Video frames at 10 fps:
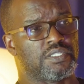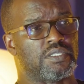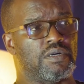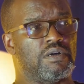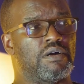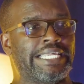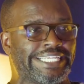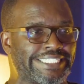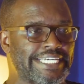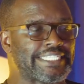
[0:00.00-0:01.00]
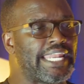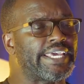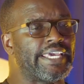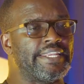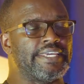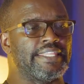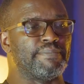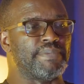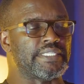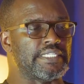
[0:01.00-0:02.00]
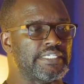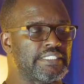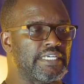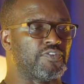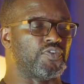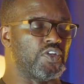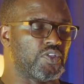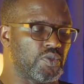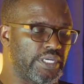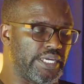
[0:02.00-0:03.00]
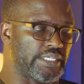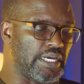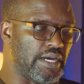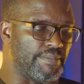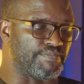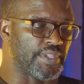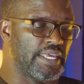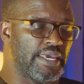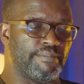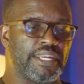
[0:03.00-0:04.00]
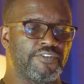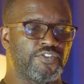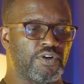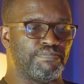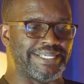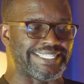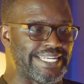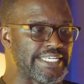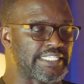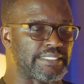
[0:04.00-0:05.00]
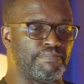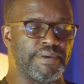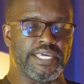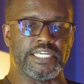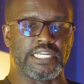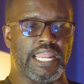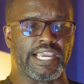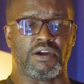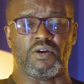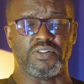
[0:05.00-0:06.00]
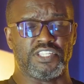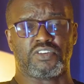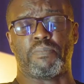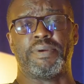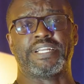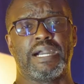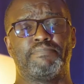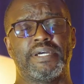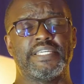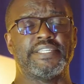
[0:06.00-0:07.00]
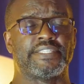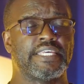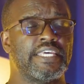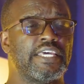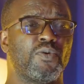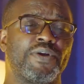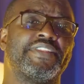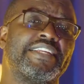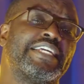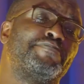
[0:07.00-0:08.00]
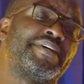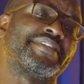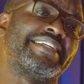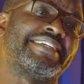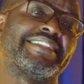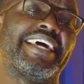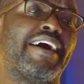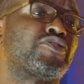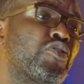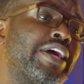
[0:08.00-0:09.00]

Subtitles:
So just like any other business, that for you to get meaningful business, be it like all these corporate companies, when they need business, they have to